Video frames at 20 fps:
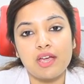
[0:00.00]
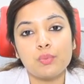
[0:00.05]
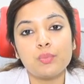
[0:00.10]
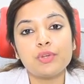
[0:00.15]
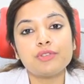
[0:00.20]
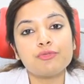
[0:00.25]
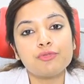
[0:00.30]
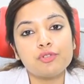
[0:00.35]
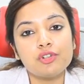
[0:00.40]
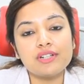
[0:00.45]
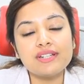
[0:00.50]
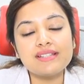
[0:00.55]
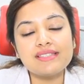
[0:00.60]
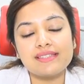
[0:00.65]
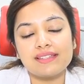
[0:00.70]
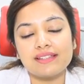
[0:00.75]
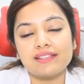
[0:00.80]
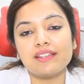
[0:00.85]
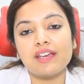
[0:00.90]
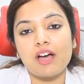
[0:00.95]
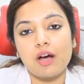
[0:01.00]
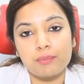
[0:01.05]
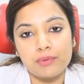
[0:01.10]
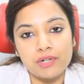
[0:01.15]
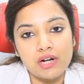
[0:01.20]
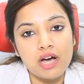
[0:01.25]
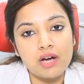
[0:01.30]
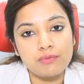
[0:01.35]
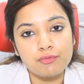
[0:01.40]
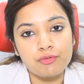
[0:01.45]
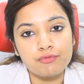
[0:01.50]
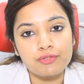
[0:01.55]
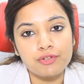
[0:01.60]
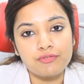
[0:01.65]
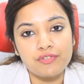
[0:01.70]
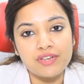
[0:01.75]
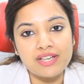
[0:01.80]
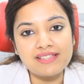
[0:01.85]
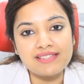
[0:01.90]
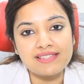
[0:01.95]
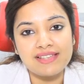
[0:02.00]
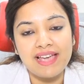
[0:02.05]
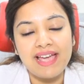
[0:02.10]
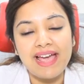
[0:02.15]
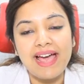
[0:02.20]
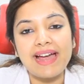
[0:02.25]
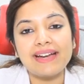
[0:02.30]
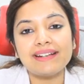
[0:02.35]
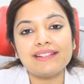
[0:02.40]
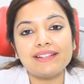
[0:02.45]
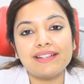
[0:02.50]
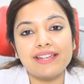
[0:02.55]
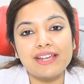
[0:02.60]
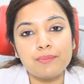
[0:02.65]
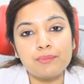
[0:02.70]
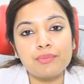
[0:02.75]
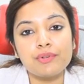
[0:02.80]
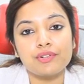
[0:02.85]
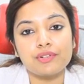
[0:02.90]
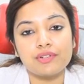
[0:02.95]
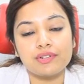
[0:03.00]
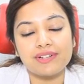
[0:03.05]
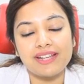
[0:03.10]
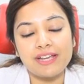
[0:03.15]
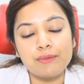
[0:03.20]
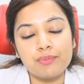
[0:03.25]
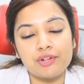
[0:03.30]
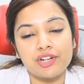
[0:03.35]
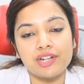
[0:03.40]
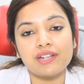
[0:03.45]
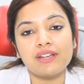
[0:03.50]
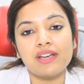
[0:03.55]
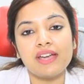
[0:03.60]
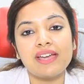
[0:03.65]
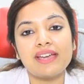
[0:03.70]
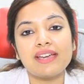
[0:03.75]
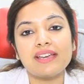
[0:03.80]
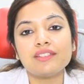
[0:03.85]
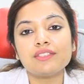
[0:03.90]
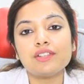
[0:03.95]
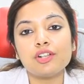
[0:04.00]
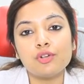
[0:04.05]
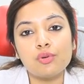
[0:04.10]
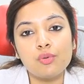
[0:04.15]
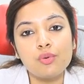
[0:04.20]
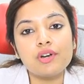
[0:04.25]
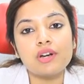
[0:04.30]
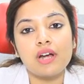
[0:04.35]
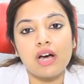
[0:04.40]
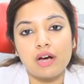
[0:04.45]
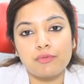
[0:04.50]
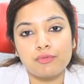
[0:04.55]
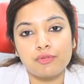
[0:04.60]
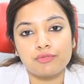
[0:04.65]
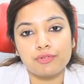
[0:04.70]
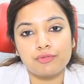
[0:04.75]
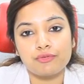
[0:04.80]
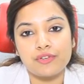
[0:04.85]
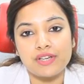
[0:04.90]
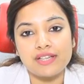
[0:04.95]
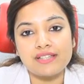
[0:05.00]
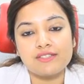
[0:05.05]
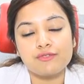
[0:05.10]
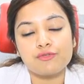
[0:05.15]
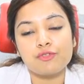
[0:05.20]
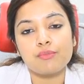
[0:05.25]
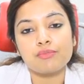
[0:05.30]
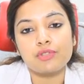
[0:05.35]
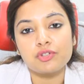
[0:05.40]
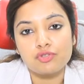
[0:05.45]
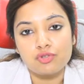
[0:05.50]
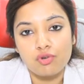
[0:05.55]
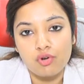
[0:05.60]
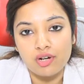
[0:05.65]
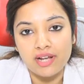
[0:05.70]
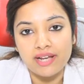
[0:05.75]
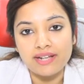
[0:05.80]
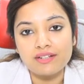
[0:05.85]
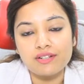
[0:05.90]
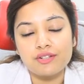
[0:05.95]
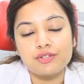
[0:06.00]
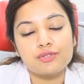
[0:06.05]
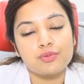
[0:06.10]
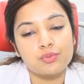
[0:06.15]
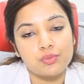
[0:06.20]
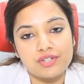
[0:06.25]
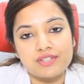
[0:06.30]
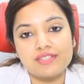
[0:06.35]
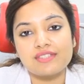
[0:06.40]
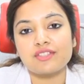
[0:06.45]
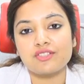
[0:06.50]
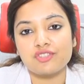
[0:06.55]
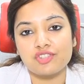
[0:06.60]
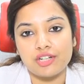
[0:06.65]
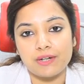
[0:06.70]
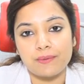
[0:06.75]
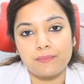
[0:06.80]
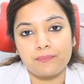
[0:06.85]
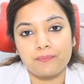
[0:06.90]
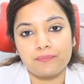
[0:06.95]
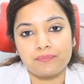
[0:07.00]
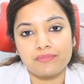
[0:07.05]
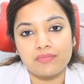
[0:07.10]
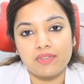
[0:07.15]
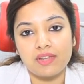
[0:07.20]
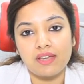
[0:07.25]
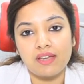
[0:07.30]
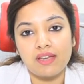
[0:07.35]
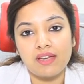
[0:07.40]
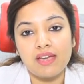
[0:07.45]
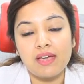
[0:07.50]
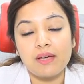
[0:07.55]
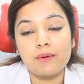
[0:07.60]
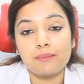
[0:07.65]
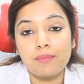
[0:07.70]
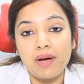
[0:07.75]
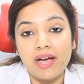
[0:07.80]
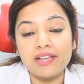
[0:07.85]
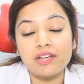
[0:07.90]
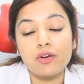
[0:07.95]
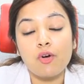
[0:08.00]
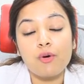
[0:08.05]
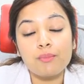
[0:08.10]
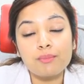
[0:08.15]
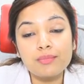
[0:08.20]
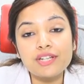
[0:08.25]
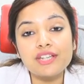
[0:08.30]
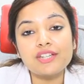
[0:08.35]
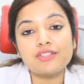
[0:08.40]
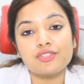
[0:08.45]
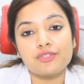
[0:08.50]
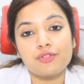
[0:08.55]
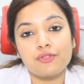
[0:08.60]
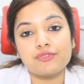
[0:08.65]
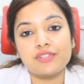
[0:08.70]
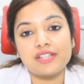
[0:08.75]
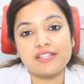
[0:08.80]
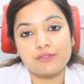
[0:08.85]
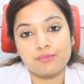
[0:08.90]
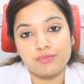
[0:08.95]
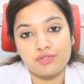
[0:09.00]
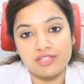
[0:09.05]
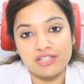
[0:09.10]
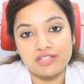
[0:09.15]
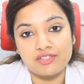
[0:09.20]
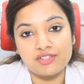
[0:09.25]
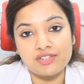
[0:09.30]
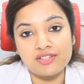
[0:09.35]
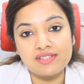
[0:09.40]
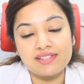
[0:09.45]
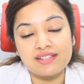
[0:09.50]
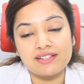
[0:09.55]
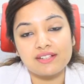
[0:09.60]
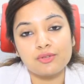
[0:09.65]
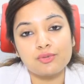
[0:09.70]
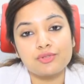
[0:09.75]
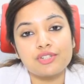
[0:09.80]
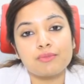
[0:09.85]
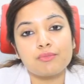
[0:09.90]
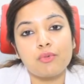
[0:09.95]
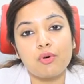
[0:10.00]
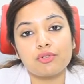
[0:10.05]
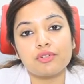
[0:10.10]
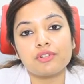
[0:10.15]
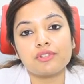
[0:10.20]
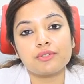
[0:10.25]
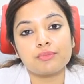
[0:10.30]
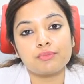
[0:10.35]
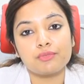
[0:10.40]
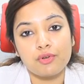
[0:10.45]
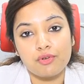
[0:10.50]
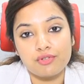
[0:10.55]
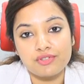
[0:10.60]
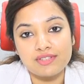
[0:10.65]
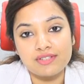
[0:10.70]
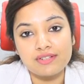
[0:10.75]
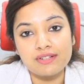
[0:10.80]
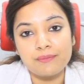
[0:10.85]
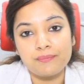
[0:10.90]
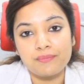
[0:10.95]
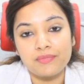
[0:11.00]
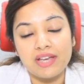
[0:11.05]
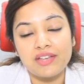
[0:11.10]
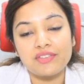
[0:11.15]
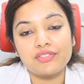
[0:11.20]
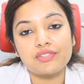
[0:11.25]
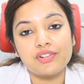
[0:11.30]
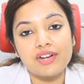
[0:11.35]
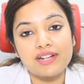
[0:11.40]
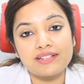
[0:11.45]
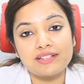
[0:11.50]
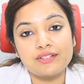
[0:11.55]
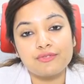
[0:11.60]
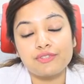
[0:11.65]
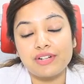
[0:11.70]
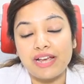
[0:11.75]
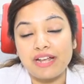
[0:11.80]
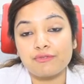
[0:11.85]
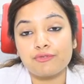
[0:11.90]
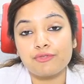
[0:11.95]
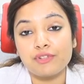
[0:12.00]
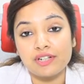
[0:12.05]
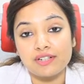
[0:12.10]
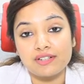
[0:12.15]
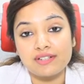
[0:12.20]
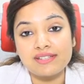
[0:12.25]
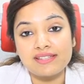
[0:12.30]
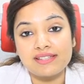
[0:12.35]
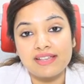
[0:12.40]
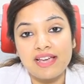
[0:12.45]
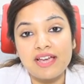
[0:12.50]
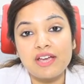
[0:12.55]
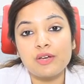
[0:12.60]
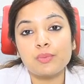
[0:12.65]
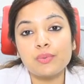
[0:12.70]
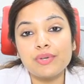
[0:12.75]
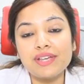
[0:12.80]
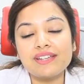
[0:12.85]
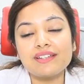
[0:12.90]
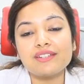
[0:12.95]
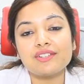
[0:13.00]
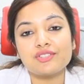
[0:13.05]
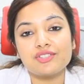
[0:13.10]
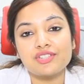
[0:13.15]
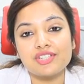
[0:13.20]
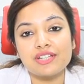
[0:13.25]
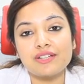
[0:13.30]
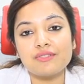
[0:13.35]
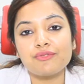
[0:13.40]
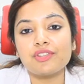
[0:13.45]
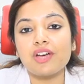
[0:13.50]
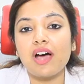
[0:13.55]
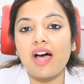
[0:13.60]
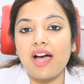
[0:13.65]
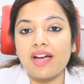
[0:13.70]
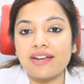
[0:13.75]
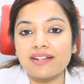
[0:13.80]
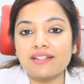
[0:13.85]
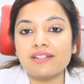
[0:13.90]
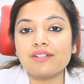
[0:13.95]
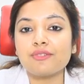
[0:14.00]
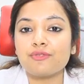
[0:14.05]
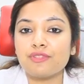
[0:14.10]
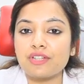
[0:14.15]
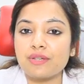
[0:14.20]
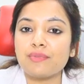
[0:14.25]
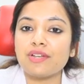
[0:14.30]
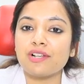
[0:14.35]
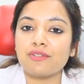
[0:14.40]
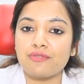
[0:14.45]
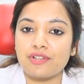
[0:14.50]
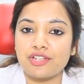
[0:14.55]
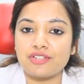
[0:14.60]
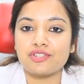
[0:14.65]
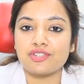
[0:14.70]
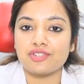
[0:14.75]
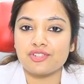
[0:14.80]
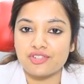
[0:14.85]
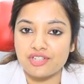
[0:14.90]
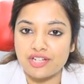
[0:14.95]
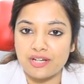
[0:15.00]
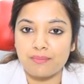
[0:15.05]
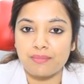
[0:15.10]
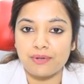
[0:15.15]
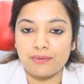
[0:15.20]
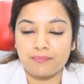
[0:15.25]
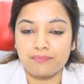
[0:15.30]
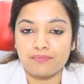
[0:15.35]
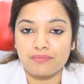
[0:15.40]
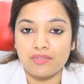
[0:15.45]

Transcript: with fullness in the upper half of the face and tapering in the lower half of the face from the jawline towards the chin. By combination of these procedures, including botulinum toxin, thread lift and fillers, we can achieve the ideal female facial shape.